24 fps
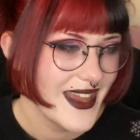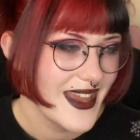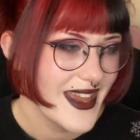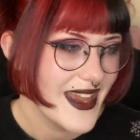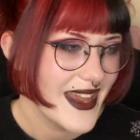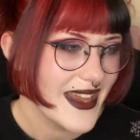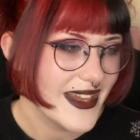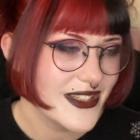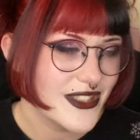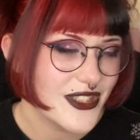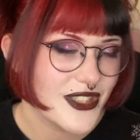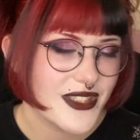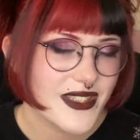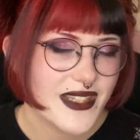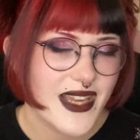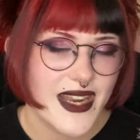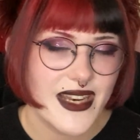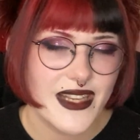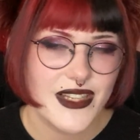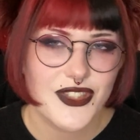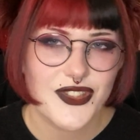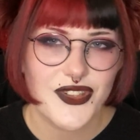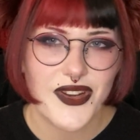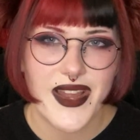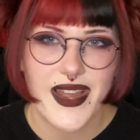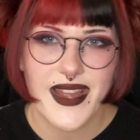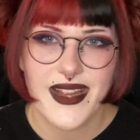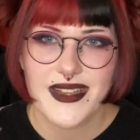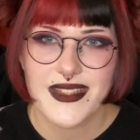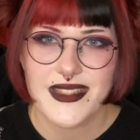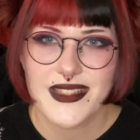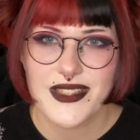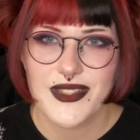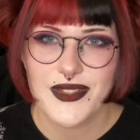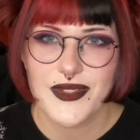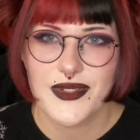and just kind of
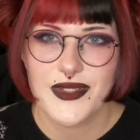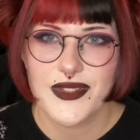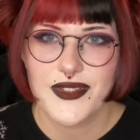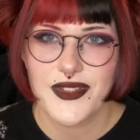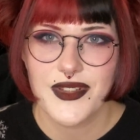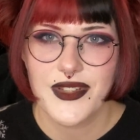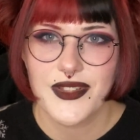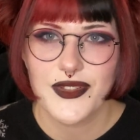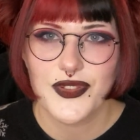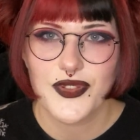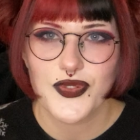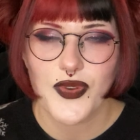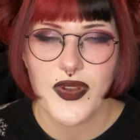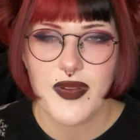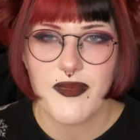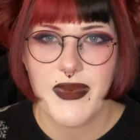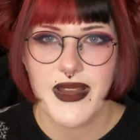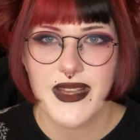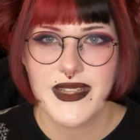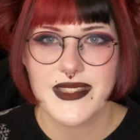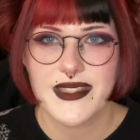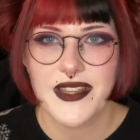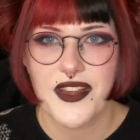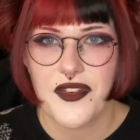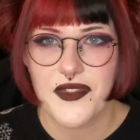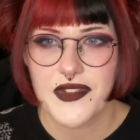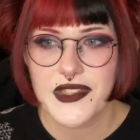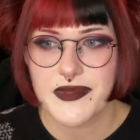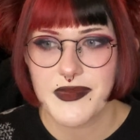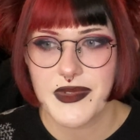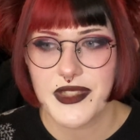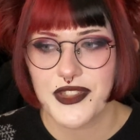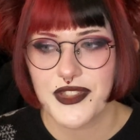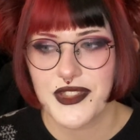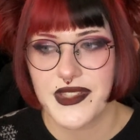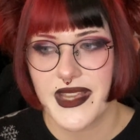trying to enjoy myself as
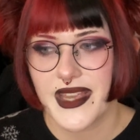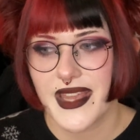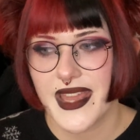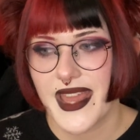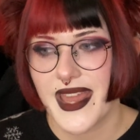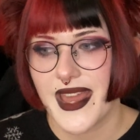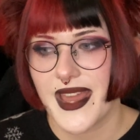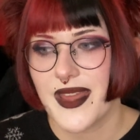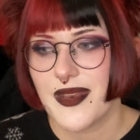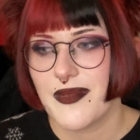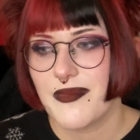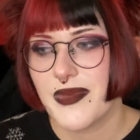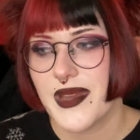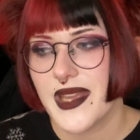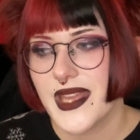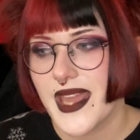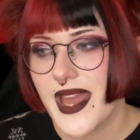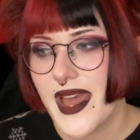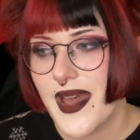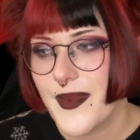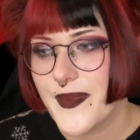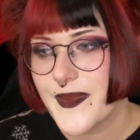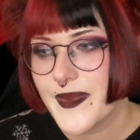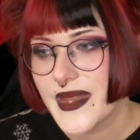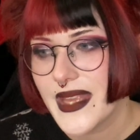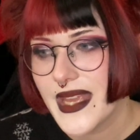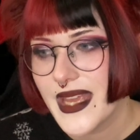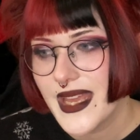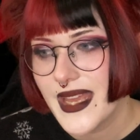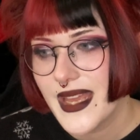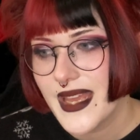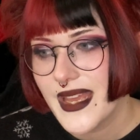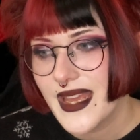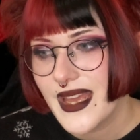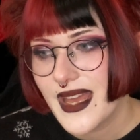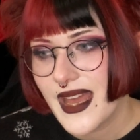much as I can. But yeah,
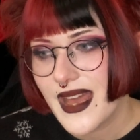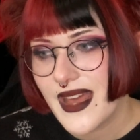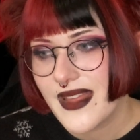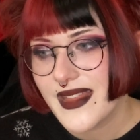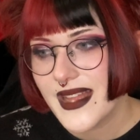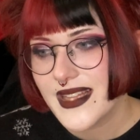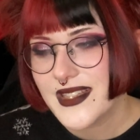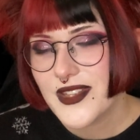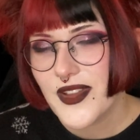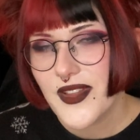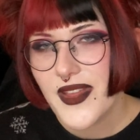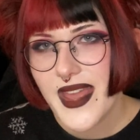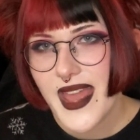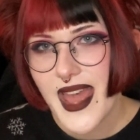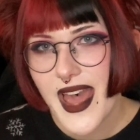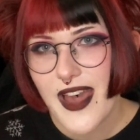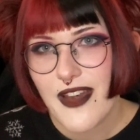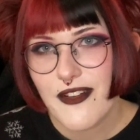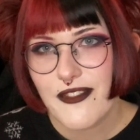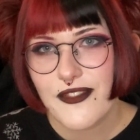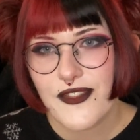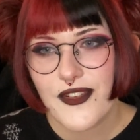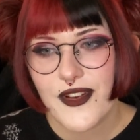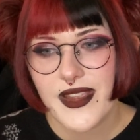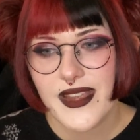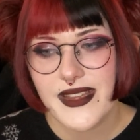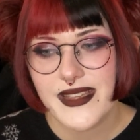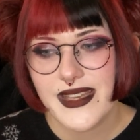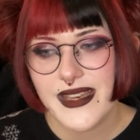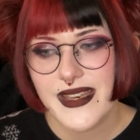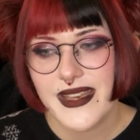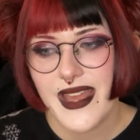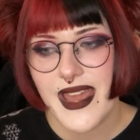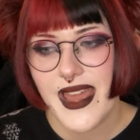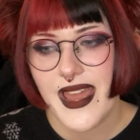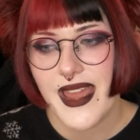that's all I have for you
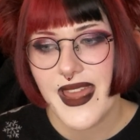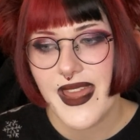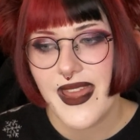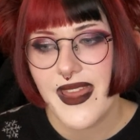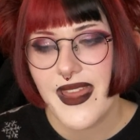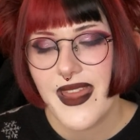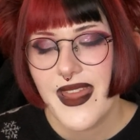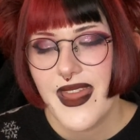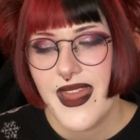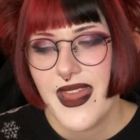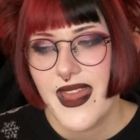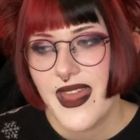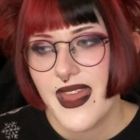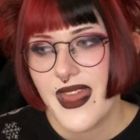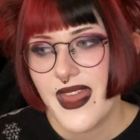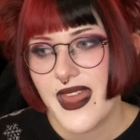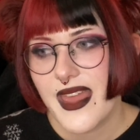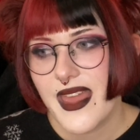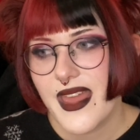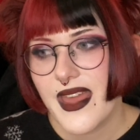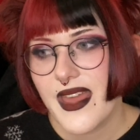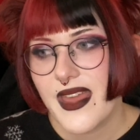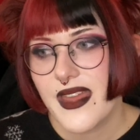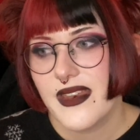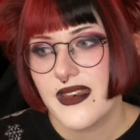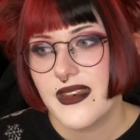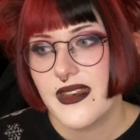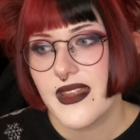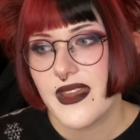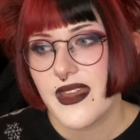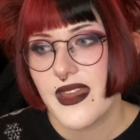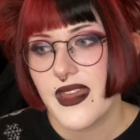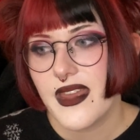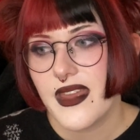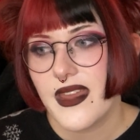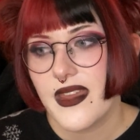today. And
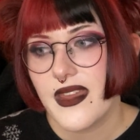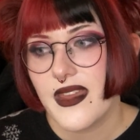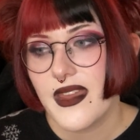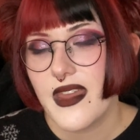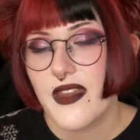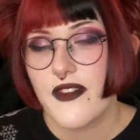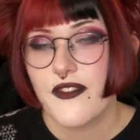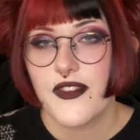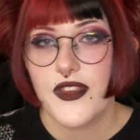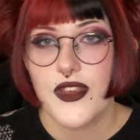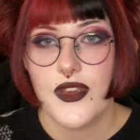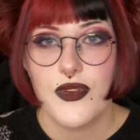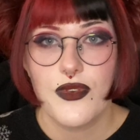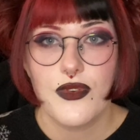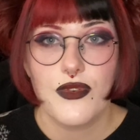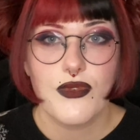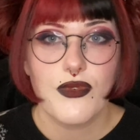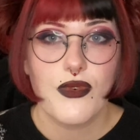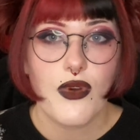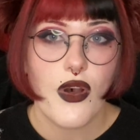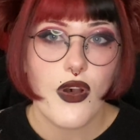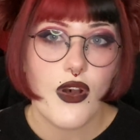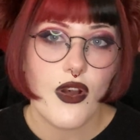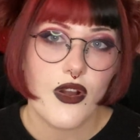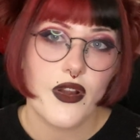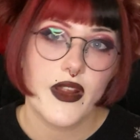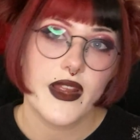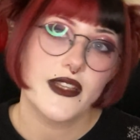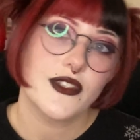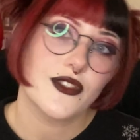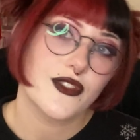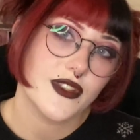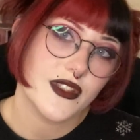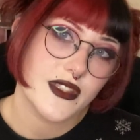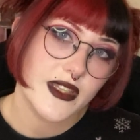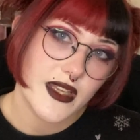if you are
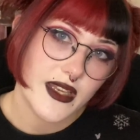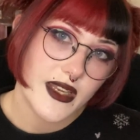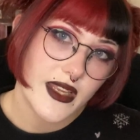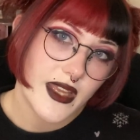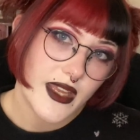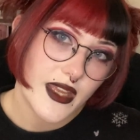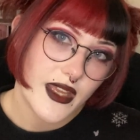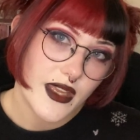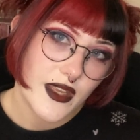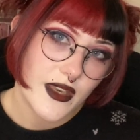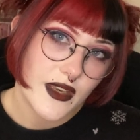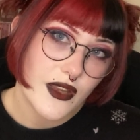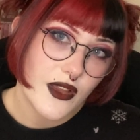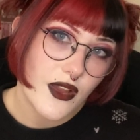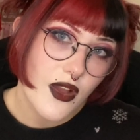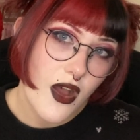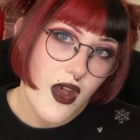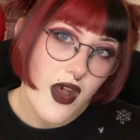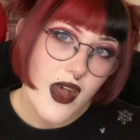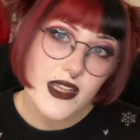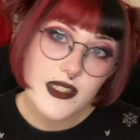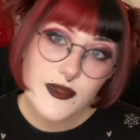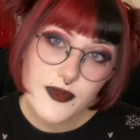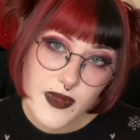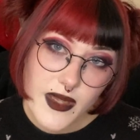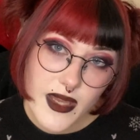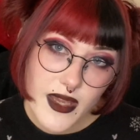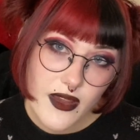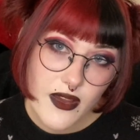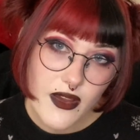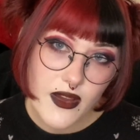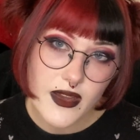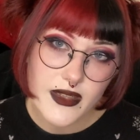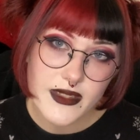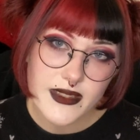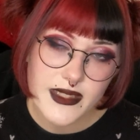interested in cosplay
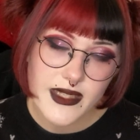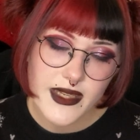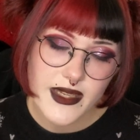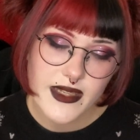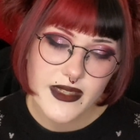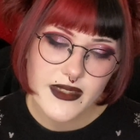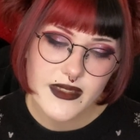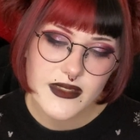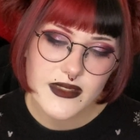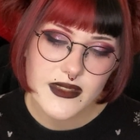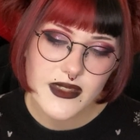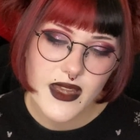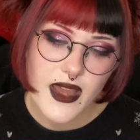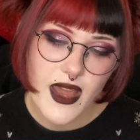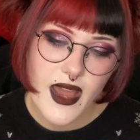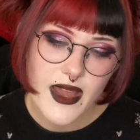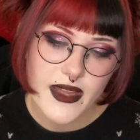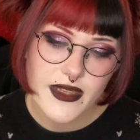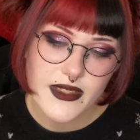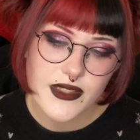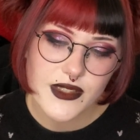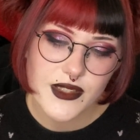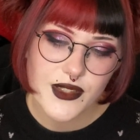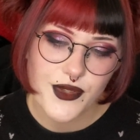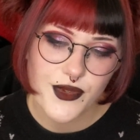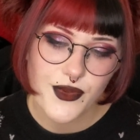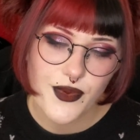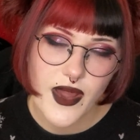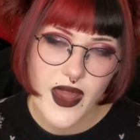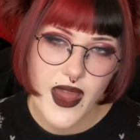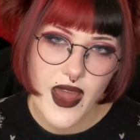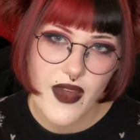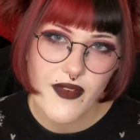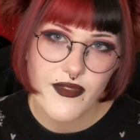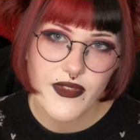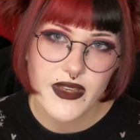content, I do
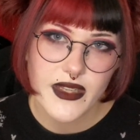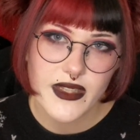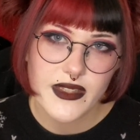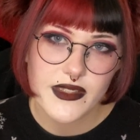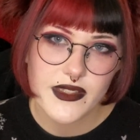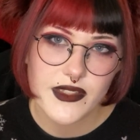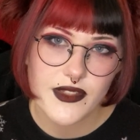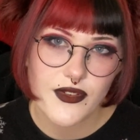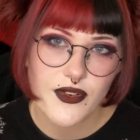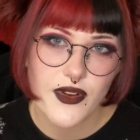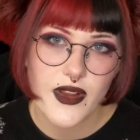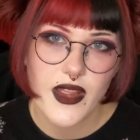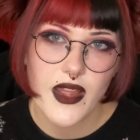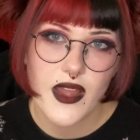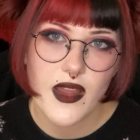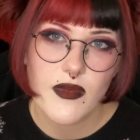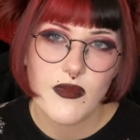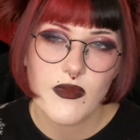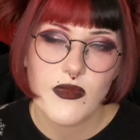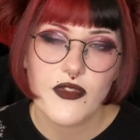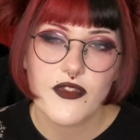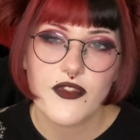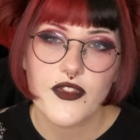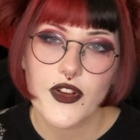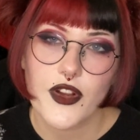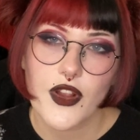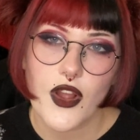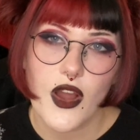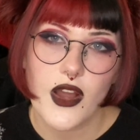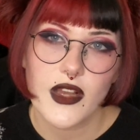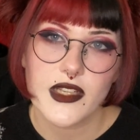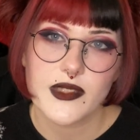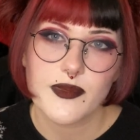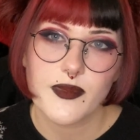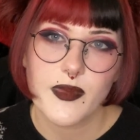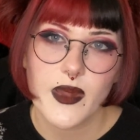have an Instagram for
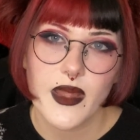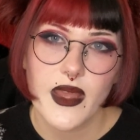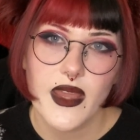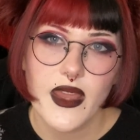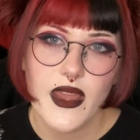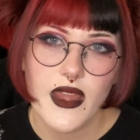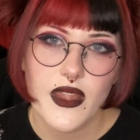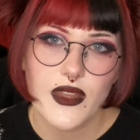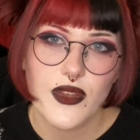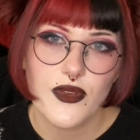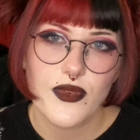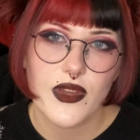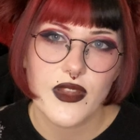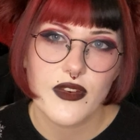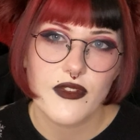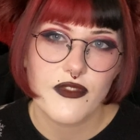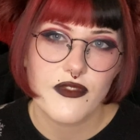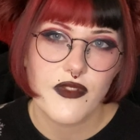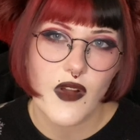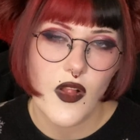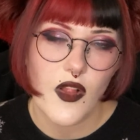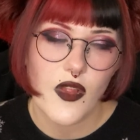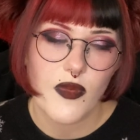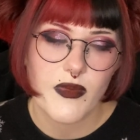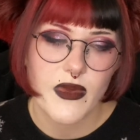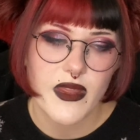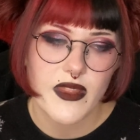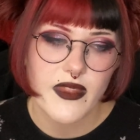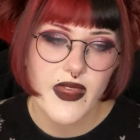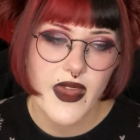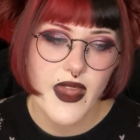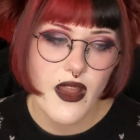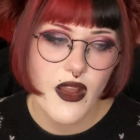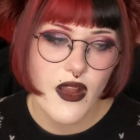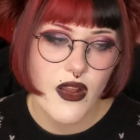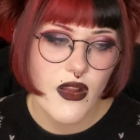cosplay, and you can follow me
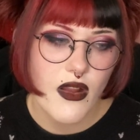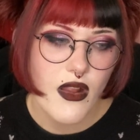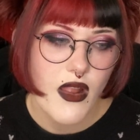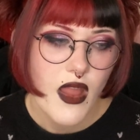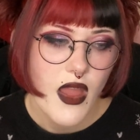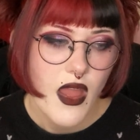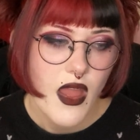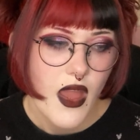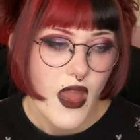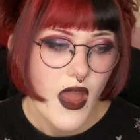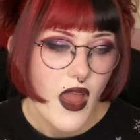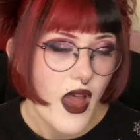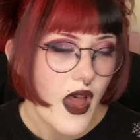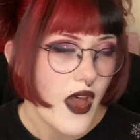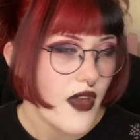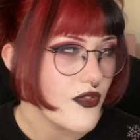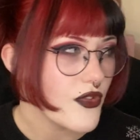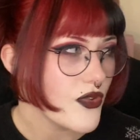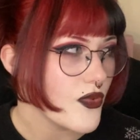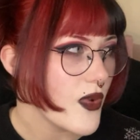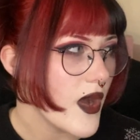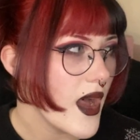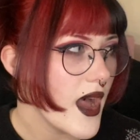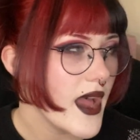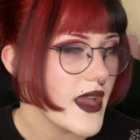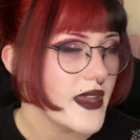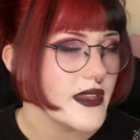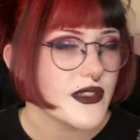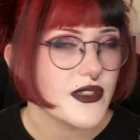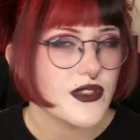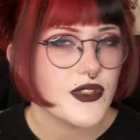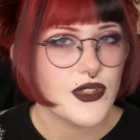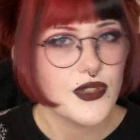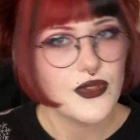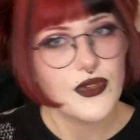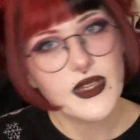there.
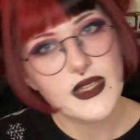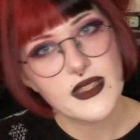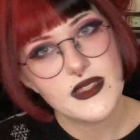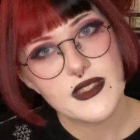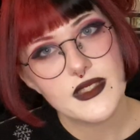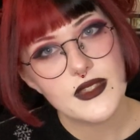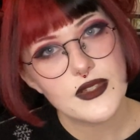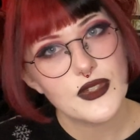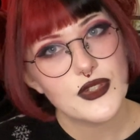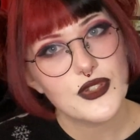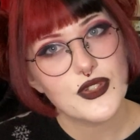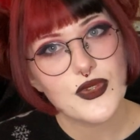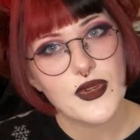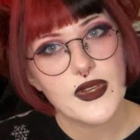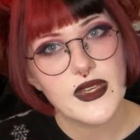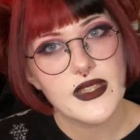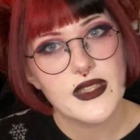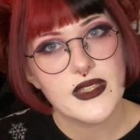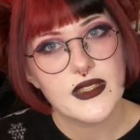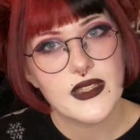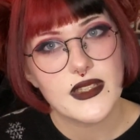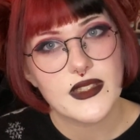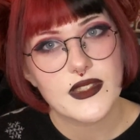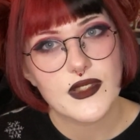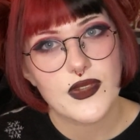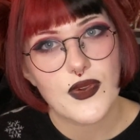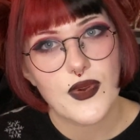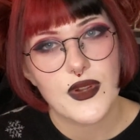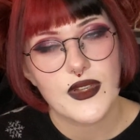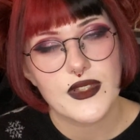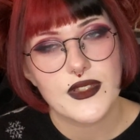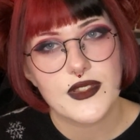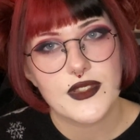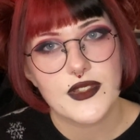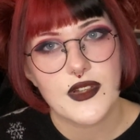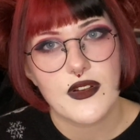Otherwise, do consider joining the
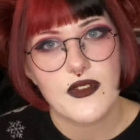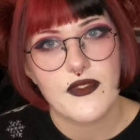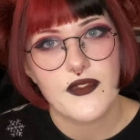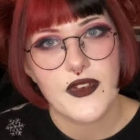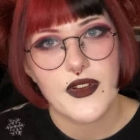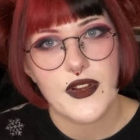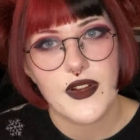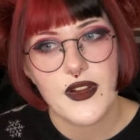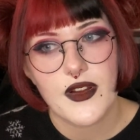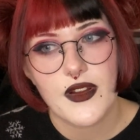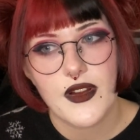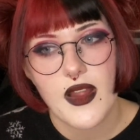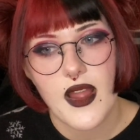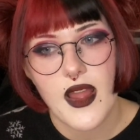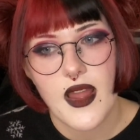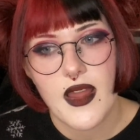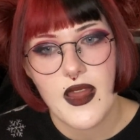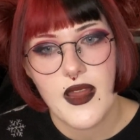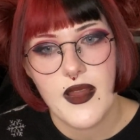Discord server.